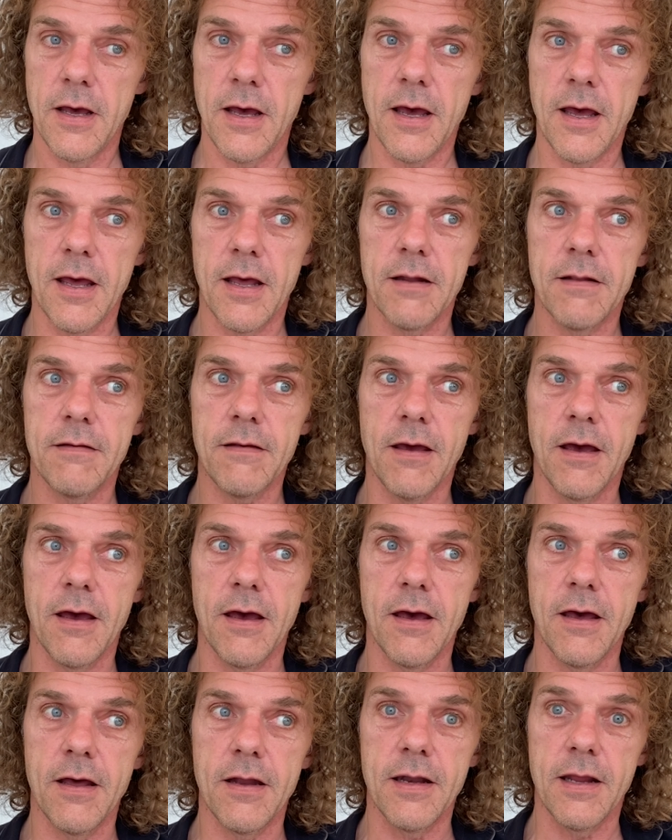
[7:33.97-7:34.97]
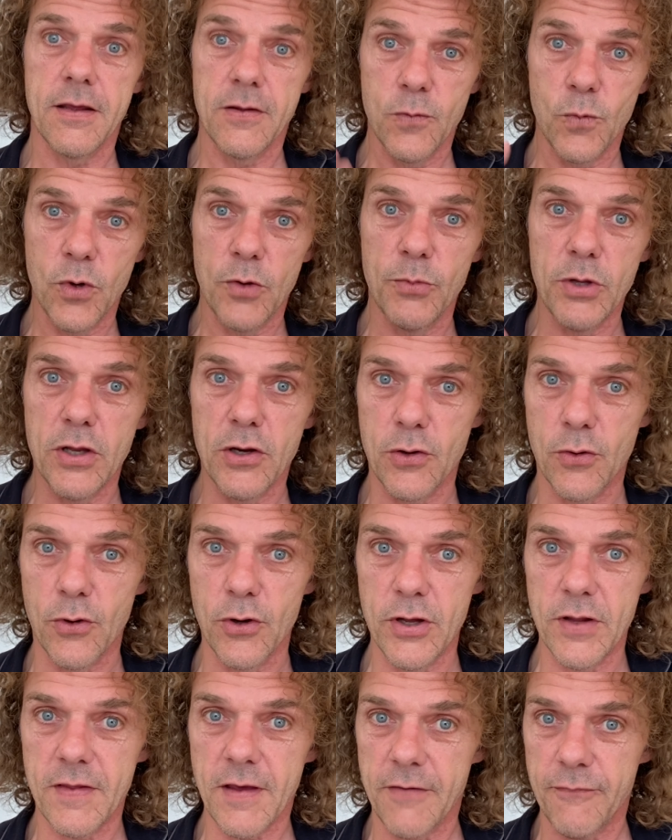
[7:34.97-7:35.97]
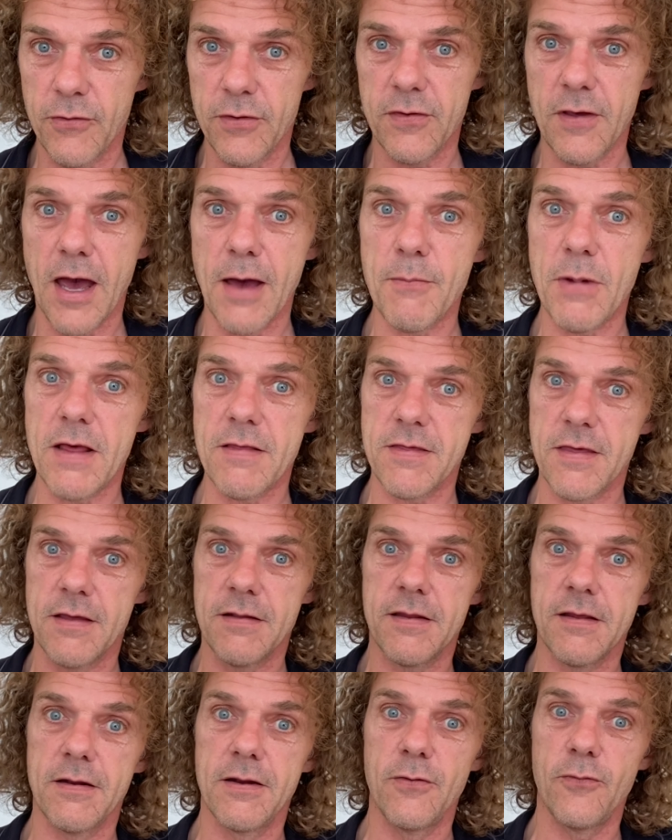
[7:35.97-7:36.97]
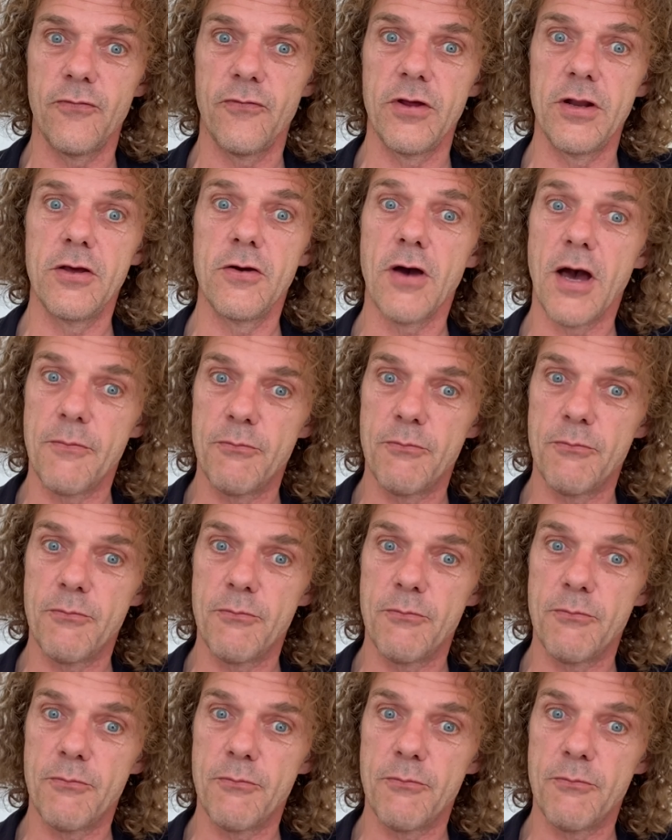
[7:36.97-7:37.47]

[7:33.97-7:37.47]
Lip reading: and then you will be annoyed every time I send a new video,